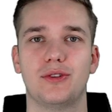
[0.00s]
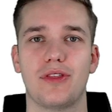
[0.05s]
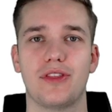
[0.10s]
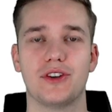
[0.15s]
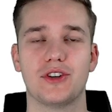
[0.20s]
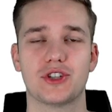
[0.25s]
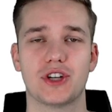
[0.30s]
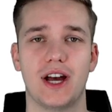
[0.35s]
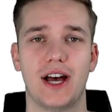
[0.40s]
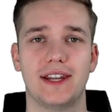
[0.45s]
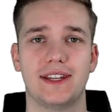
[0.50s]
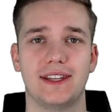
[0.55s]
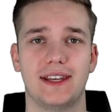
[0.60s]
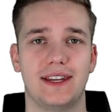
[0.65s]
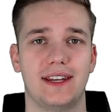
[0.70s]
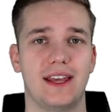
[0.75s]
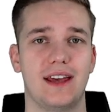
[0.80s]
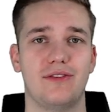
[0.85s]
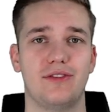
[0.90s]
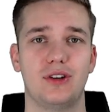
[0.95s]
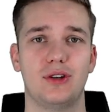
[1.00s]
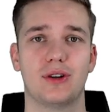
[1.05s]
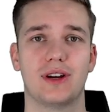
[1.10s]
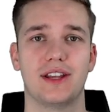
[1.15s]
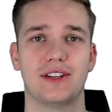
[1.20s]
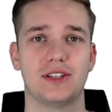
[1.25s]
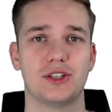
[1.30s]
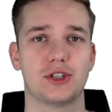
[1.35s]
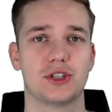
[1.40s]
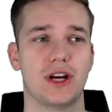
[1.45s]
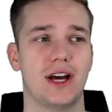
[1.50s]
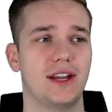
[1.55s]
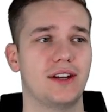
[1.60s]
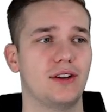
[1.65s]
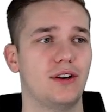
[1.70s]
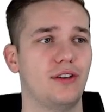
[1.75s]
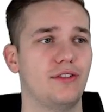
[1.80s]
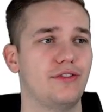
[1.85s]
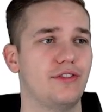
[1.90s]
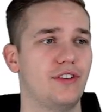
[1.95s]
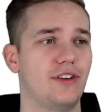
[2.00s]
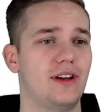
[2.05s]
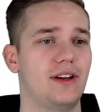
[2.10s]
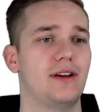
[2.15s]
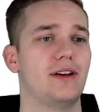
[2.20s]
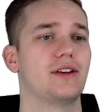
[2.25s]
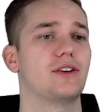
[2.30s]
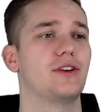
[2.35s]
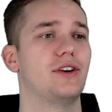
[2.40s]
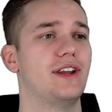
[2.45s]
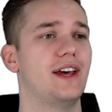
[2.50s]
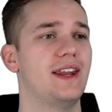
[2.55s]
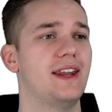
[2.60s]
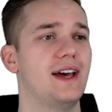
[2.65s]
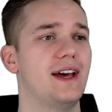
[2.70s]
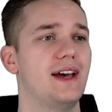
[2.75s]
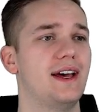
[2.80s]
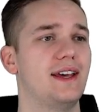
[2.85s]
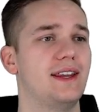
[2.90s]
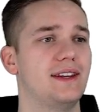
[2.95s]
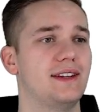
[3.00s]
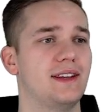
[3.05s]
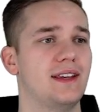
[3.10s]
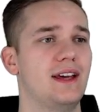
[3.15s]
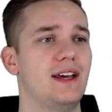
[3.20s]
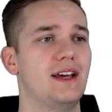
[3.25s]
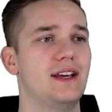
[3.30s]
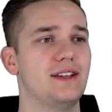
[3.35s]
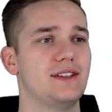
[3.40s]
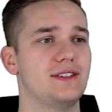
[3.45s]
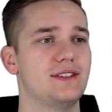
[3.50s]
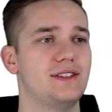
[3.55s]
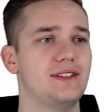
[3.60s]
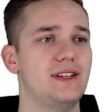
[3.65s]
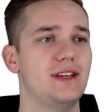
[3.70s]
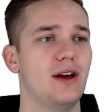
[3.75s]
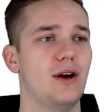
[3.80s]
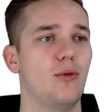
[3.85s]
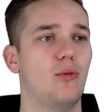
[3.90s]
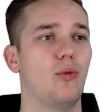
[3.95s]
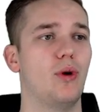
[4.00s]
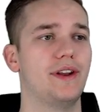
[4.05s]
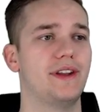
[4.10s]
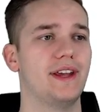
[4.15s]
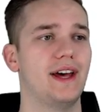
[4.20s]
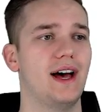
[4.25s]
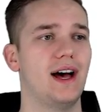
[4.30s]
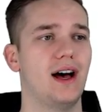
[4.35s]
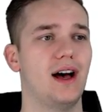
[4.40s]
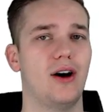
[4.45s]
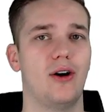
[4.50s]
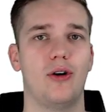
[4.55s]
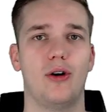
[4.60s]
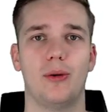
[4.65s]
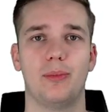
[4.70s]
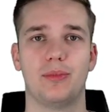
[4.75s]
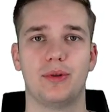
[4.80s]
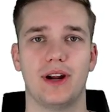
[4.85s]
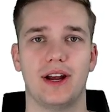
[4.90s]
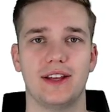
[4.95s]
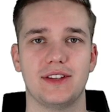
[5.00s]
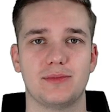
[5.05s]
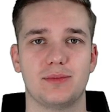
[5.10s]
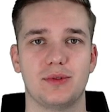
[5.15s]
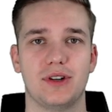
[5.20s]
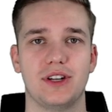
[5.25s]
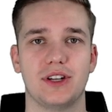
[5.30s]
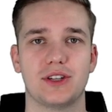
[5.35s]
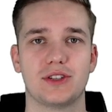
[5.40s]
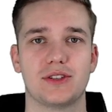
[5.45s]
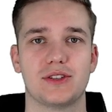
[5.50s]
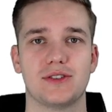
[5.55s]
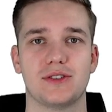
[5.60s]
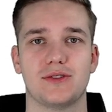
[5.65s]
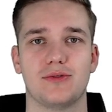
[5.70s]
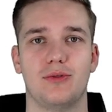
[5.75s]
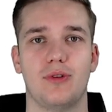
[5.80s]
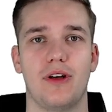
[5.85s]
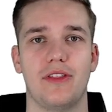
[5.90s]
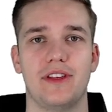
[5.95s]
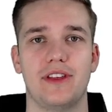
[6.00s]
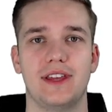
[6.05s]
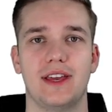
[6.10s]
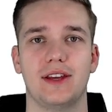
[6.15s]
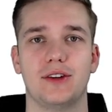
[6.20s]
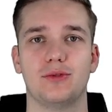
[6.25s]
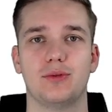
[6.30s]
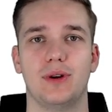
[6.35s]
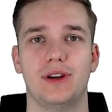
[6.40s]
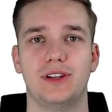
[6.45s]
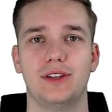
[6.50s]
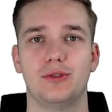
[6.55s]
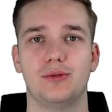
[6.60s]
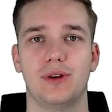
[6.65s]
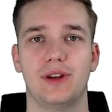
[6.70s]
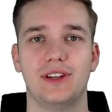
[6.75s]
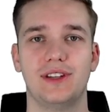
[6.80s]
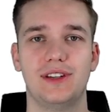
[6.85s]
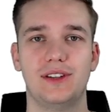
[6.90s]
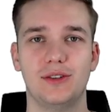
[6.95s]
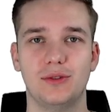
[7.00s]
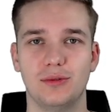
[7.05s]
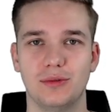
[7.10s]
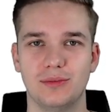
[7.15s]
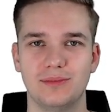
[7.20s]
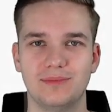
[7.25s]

the chart and have a look at the chart of Cardano and see what are our price predictions for the year 2022.